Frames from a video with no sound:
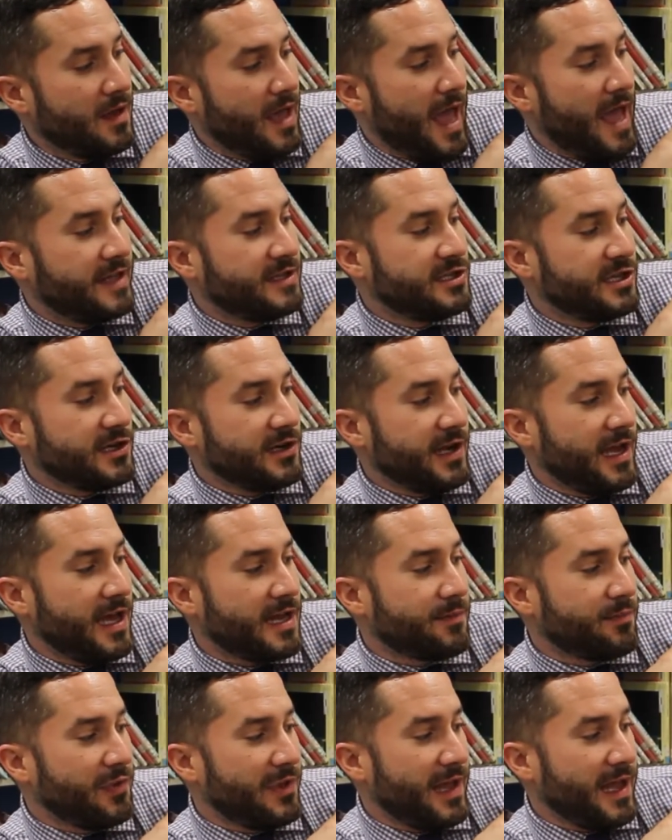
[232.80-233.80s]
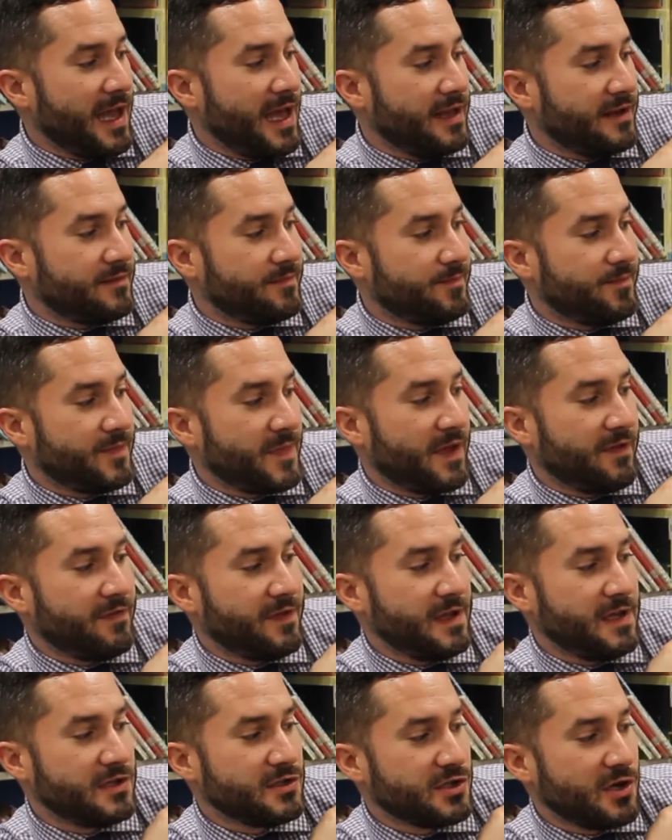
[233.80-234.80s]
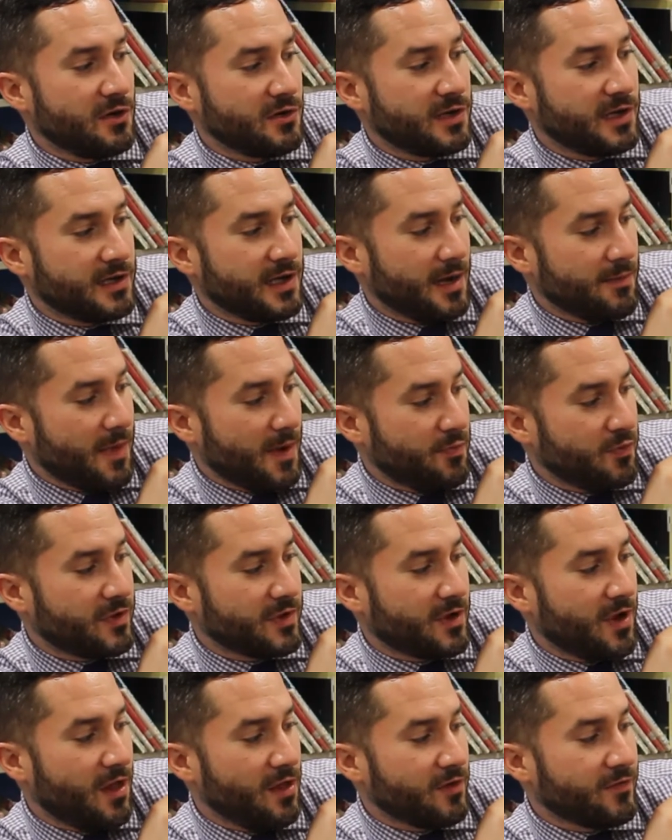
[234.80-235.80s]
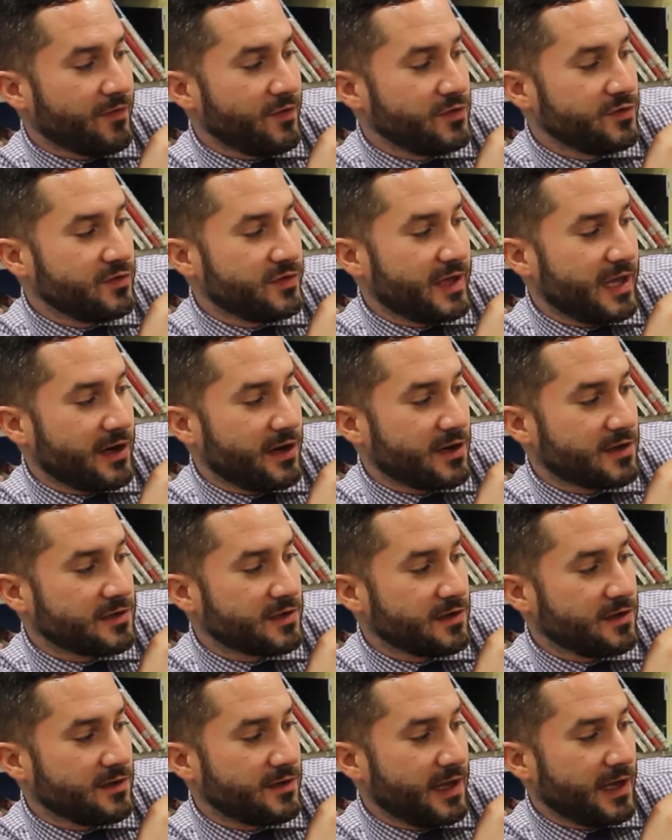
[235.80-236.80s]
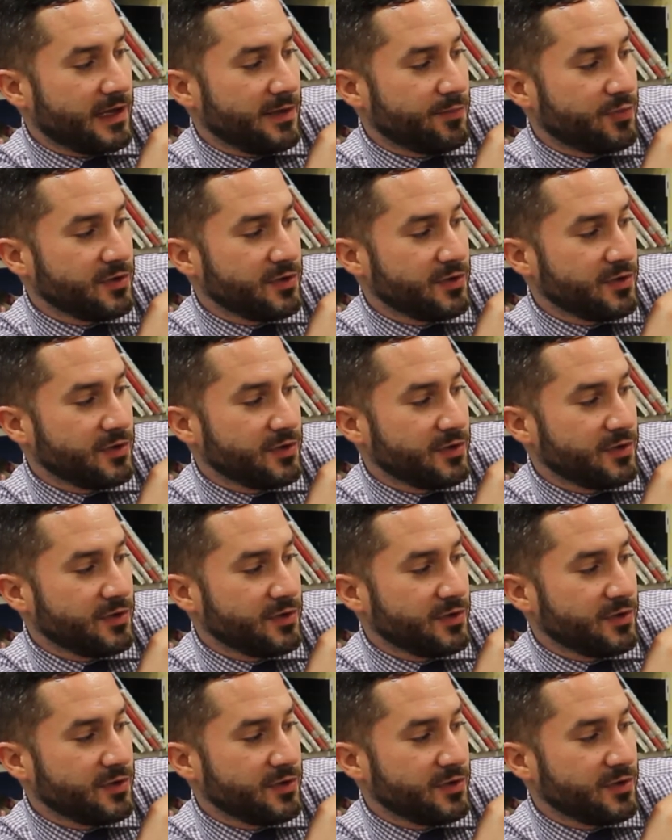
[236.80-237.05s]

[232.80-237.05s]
And Jerry had a plan. If he and Joe could come up with a colorful new character, they could